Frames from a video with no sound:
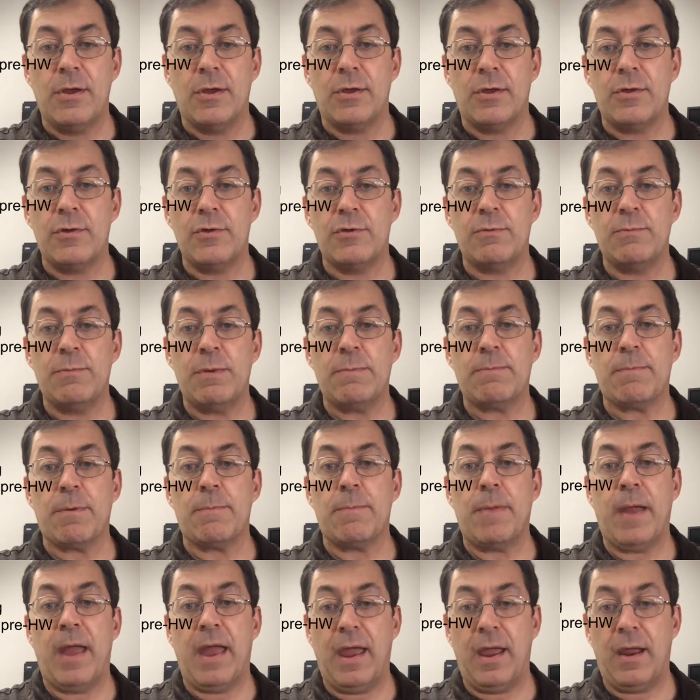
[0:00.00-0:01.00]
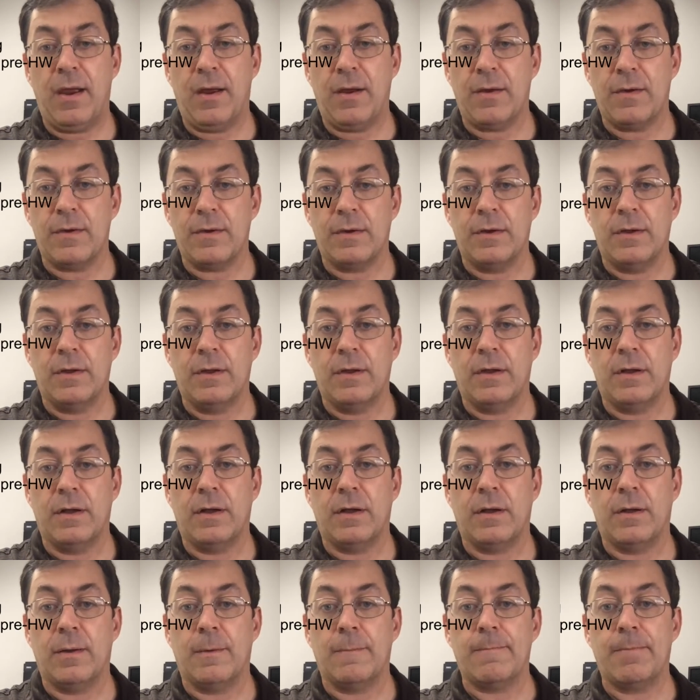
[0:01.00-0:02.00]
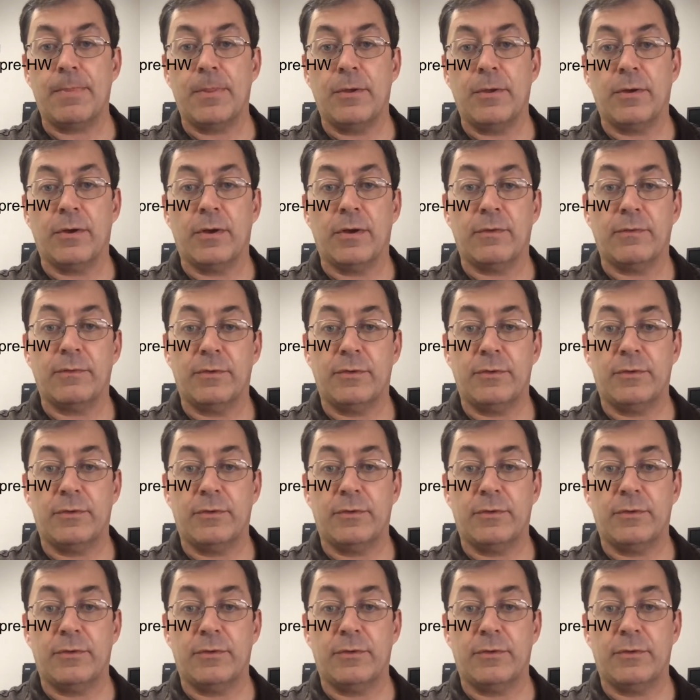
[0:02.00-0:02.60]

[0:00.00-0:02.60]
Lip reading: you should be prepared to